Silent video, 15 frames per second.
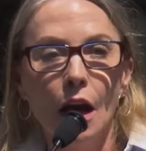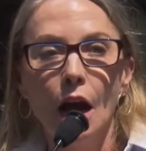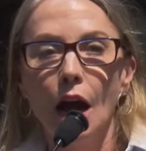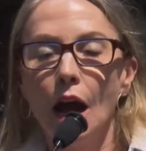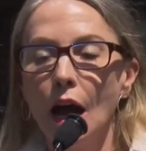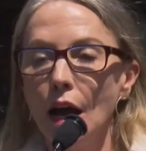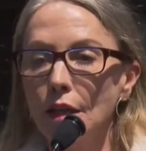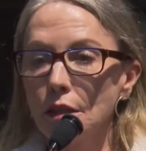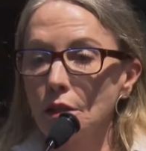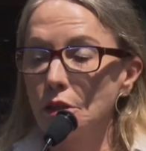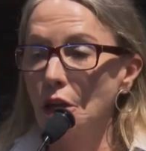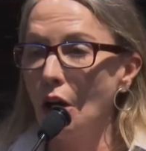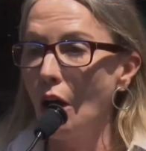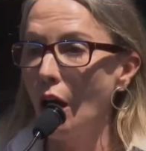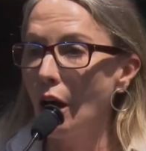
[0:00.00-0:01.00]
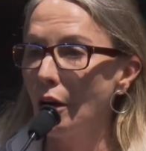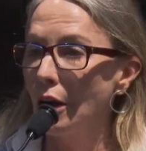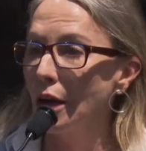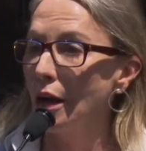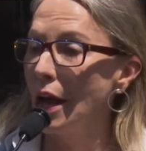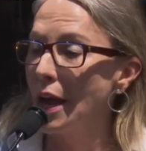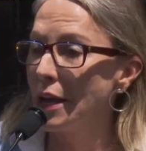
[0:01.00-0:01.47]

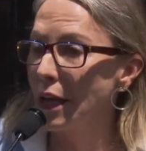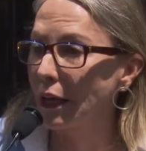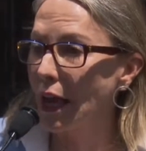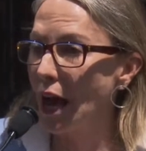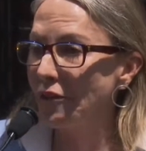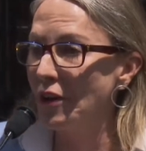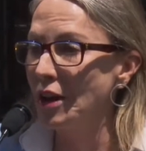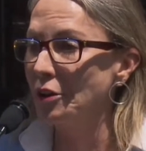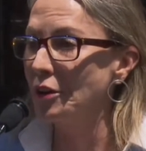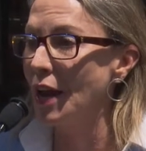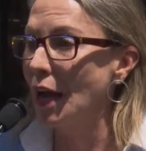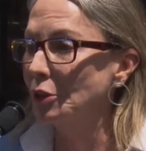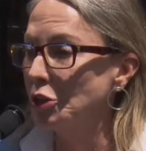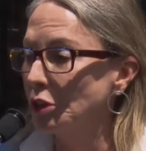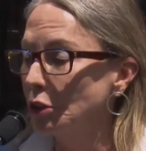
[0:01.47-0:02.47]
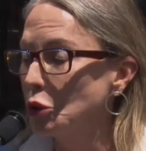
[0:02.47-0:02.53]
Zahara and Cafe International,